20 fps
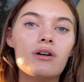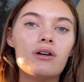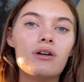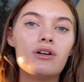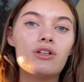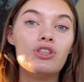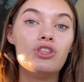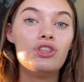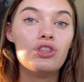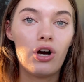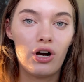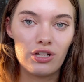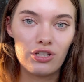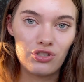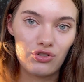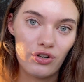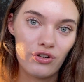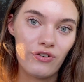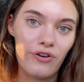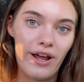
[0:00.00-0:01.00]
not
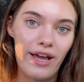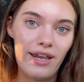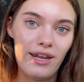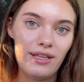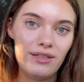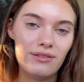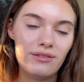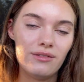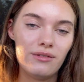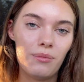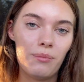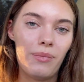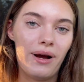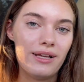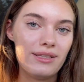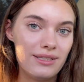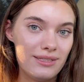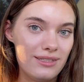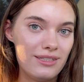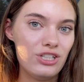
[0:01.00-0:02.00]
regretting my
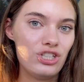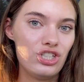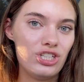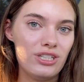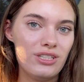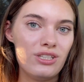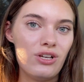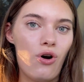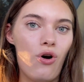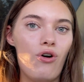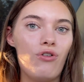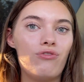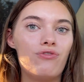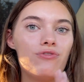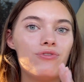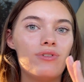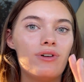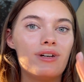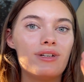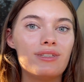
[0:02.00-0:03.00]
decision
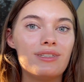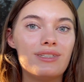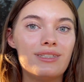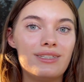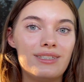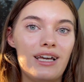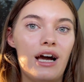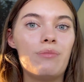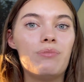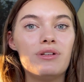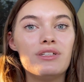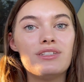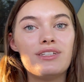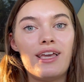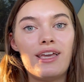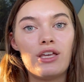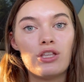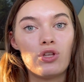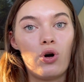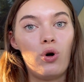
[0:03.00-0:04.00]
of stopping
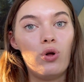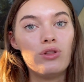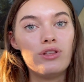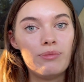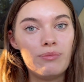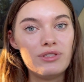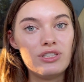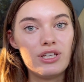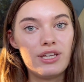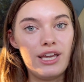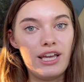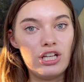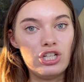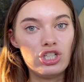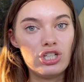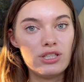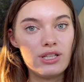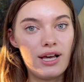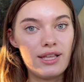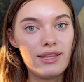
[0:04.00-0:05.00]
taking all the
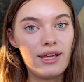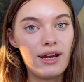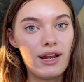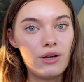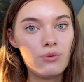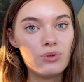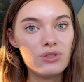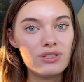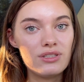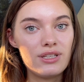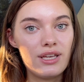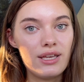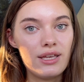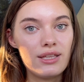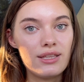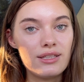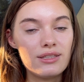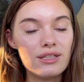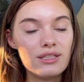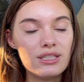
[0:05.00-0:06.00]
medication that I was taking
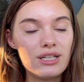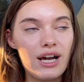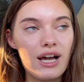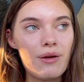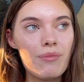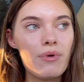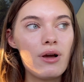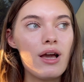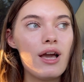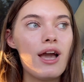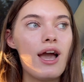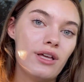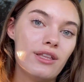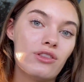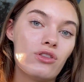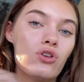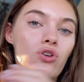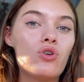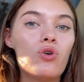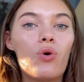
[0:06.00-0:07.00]
at the time
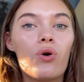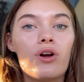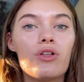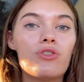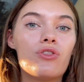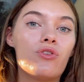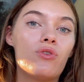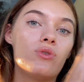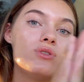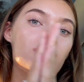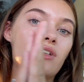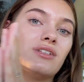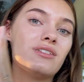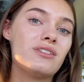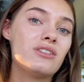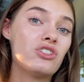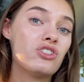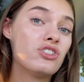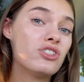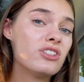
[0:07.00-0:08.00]
and going through this
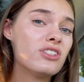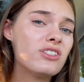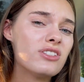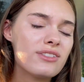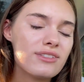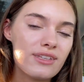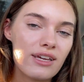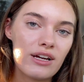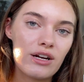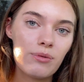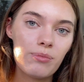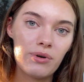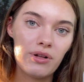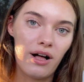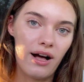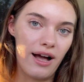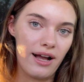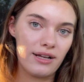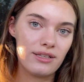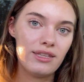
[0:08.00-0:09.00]
terrible
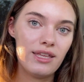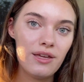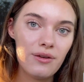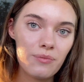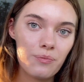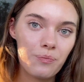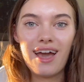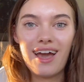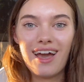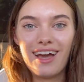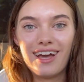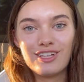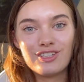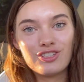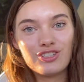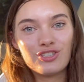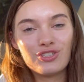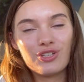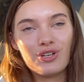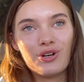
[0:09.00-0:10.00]
acne. And
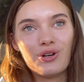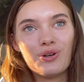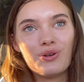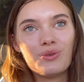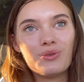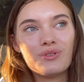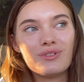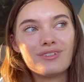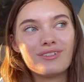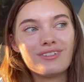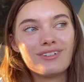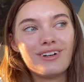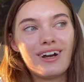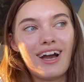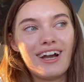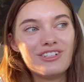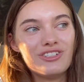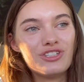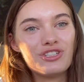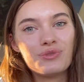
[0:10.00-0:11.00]
so
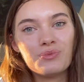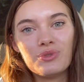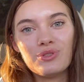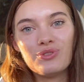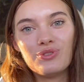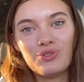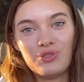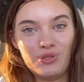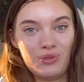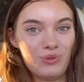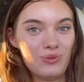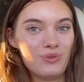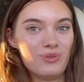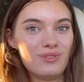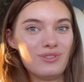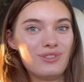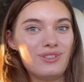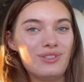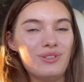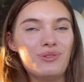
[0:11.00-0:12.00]
I just want you
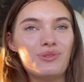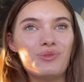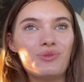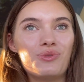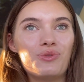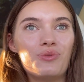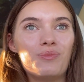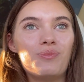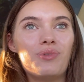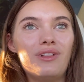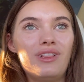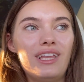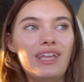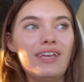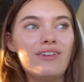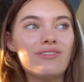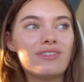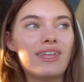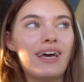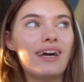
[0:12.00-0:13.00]
to
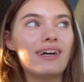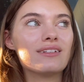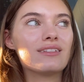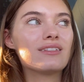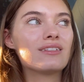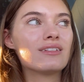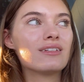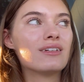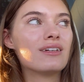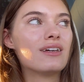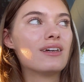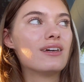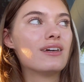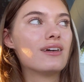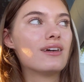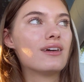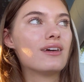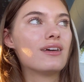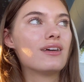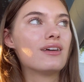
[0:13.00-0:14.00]
believe that
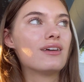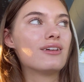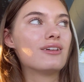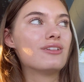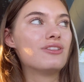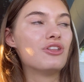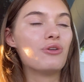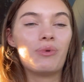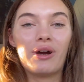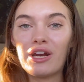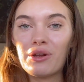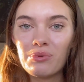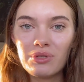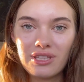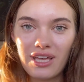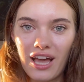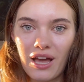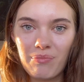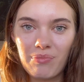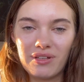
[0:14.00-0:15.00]
no matter what
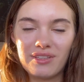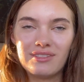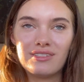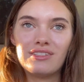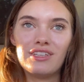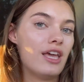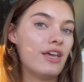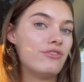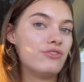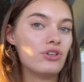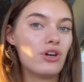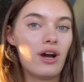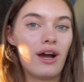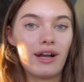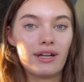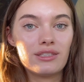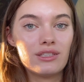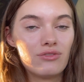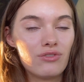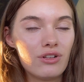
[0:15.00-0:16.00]
happens, if your
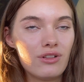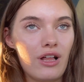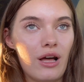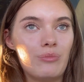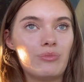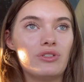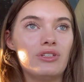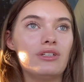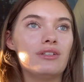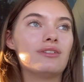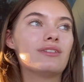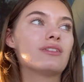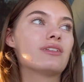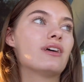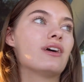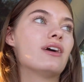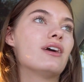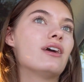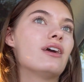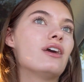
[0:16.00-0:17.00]
acne relapses,
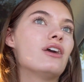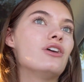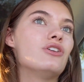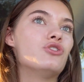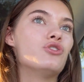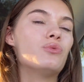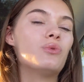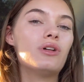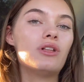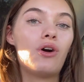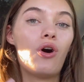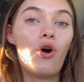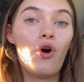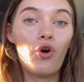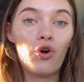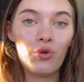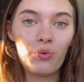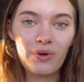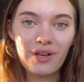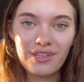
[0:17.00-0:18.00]
you will
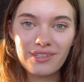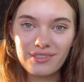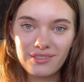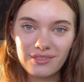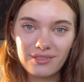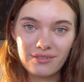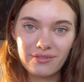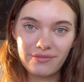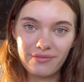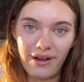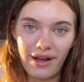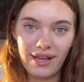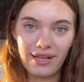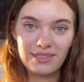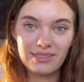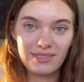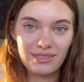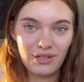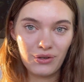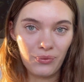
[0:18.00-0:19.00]
always
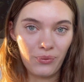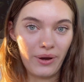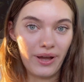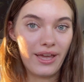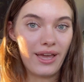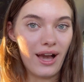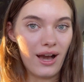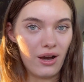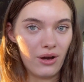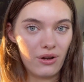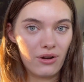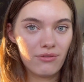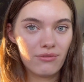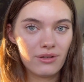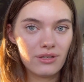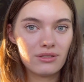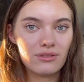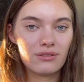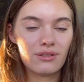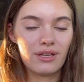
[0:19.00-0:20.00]
find a way out of
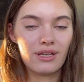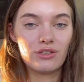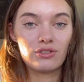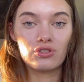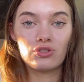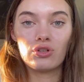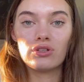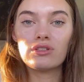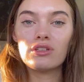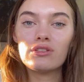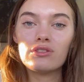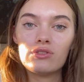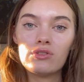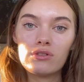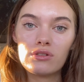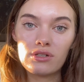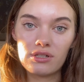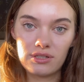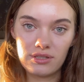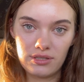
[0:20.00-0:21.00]
it, as long as you're
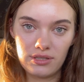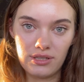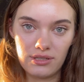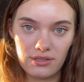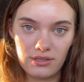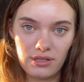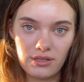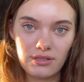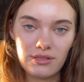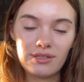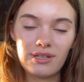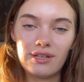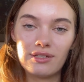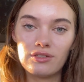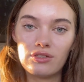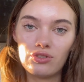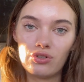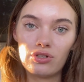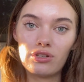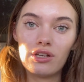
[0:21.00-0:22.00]
consistent,
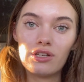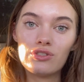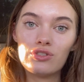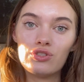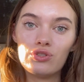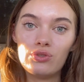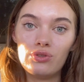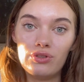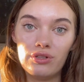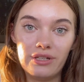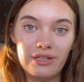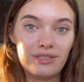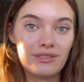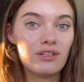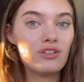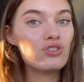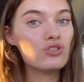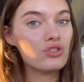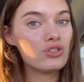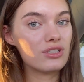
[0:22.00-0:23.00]
as long as you
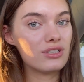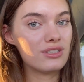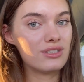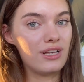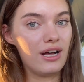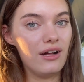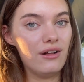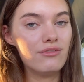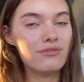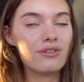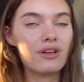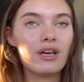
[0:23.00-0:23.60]
listen to yourself,